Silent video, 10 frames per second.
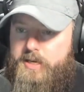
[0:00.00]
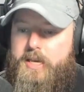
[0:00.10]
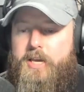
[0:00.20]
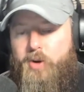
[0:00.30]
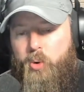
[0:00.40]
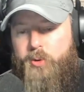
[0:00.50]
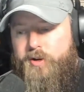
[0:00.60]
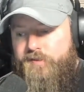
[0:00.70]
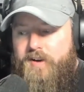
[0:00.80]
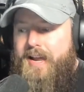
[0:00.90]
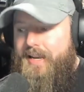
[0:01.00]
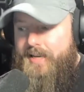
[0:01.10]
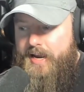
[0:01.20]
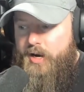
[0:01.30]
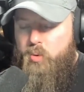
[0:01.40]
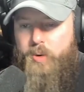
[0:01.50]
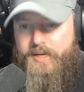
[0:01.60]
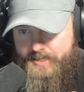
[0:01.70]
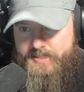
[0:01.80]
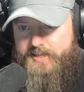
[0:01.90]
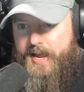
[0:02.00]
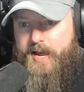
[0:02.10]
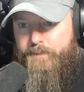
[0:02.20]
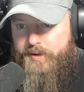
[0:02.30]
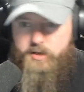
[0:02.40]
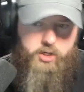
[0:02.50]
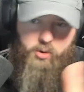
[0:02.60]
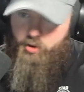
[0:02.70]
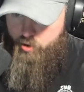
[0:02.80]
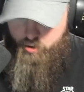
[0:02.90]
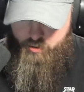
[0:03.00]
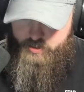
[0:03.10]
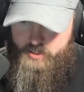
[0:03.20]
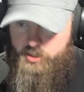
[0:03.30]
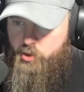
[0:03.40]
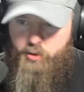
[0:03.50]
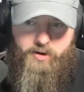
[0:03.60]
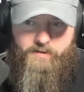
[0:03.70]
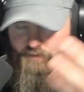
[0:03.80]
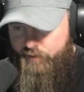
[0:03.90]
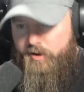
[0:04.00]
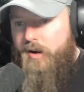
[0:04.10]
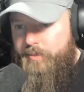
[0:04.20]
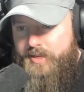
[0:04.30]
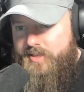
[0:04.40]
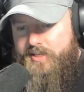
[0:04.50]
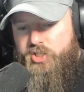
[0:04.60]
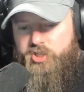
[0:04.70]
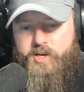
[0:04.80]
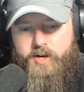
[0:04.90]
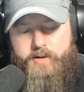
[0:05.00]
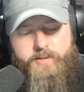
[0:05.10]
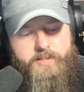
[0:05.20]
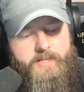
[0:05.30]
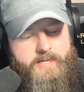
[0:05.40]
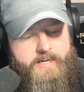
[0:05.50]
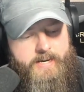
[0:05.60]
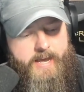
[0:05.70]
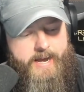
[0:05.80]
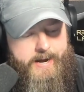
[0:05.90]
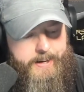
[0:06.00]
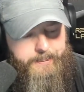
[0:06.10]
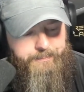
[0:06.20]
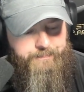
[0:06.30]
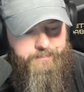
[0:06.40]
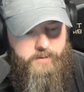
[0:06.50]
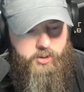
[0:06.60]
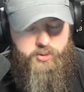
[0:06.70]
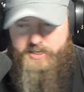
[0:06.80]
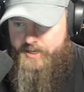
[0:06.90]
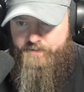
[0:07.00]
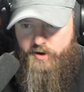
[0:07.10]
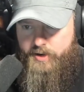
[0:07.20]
in order to find out what needs to happen. And you heard it. You heard it from these engineers who said it very